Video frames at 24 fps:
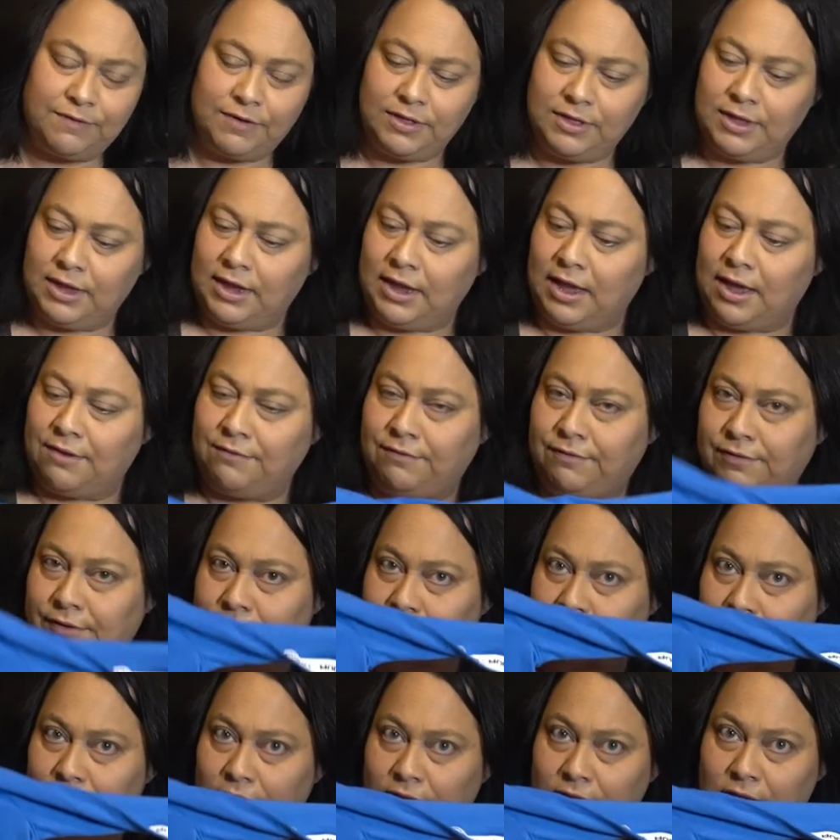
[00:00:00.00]
and they have
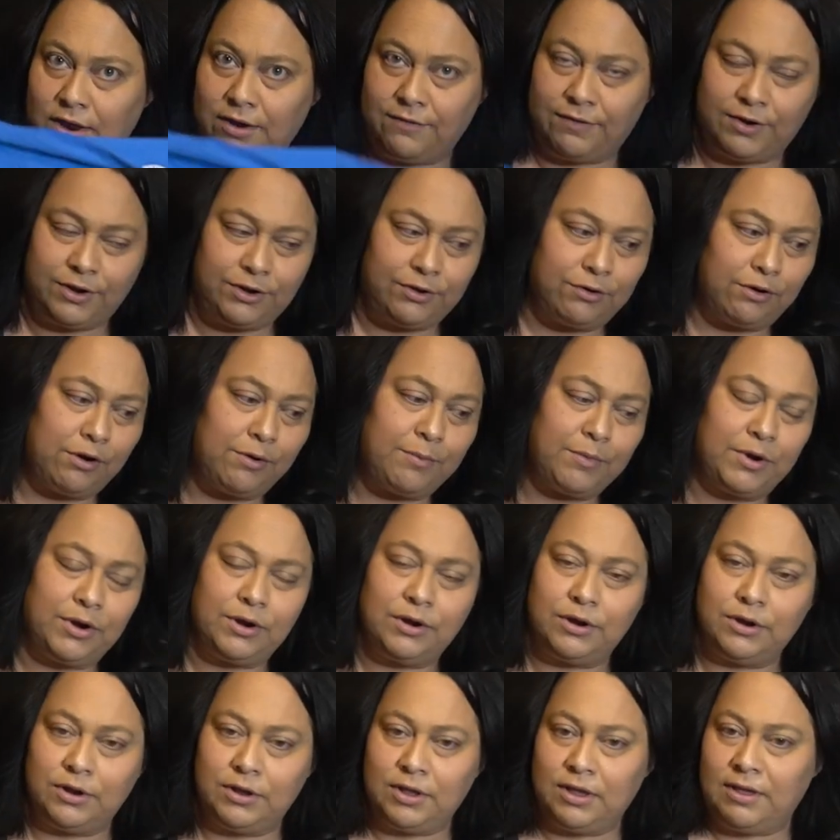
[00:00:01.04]
like a lot of Under Armour
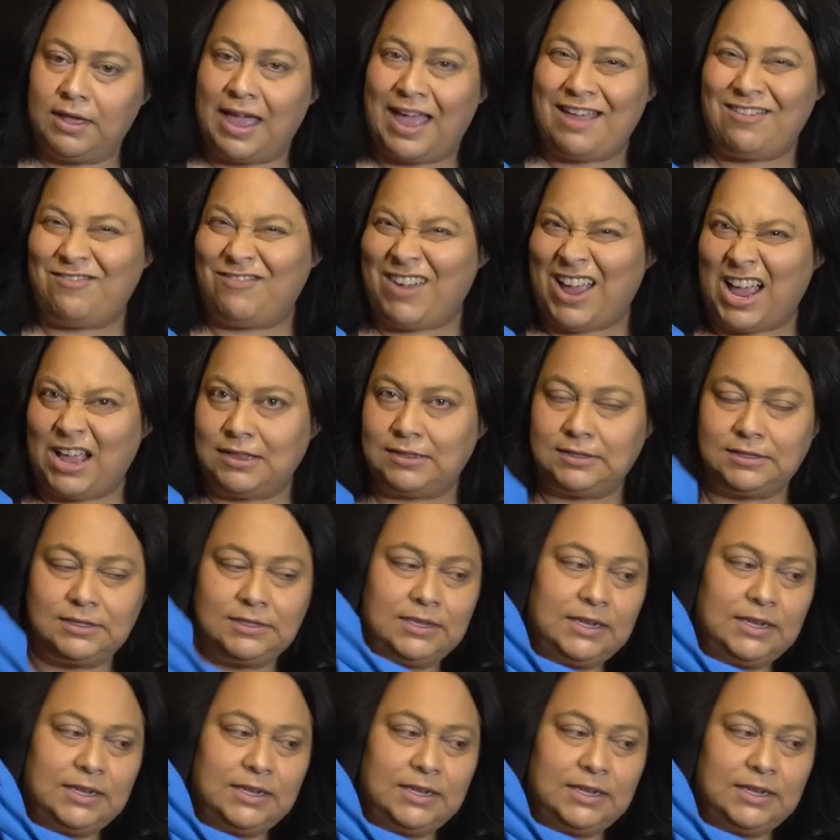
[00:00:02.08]
and bands.